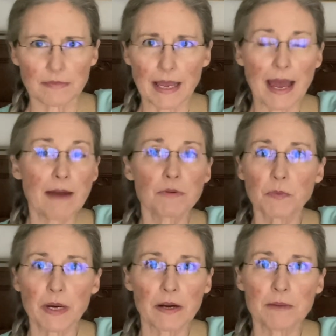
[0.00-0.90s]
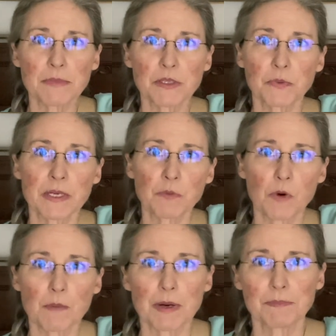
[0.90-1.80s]
everywhere in between
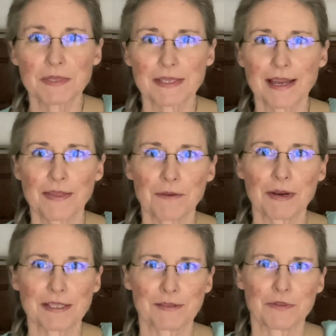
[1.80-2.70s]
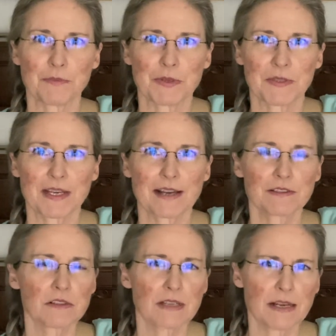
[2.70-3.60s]
warm-ups and the rest of your music.
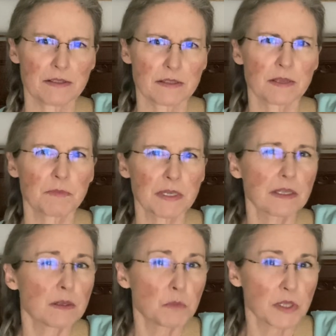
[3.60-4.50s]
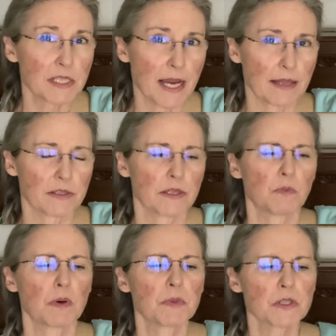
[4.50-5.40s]
Exercises can be a little more challenging,
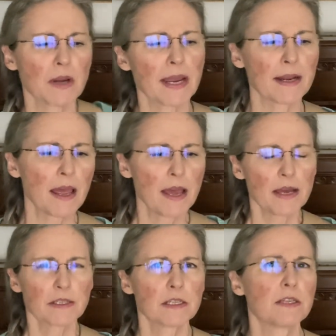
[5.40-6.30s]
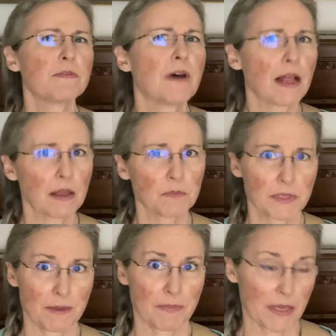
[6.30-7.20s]
where we're trying to develop
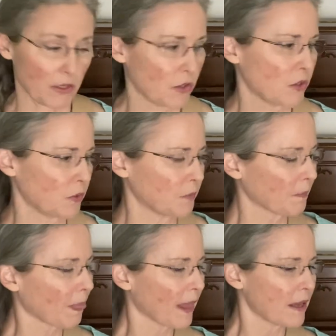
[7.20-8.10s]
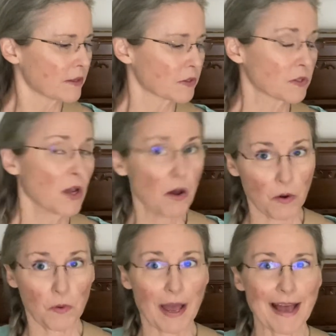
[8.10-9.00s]
something new.
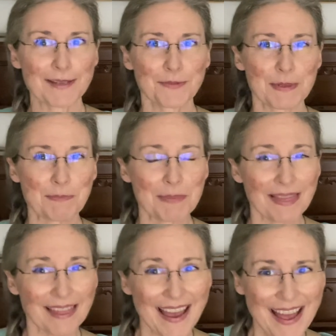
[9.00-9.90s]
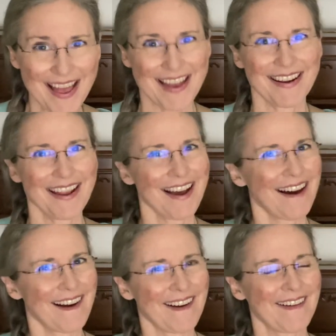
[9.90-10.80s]
So as we plan
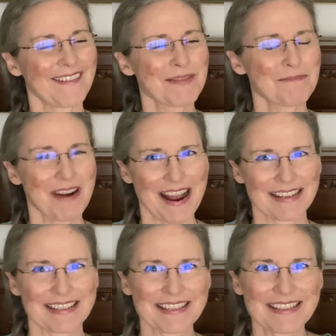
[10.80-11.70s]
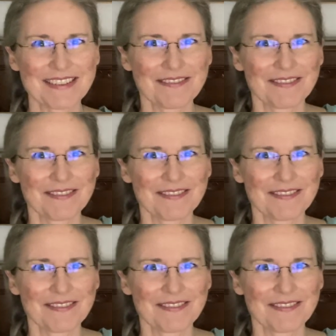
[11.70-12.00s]
our practice,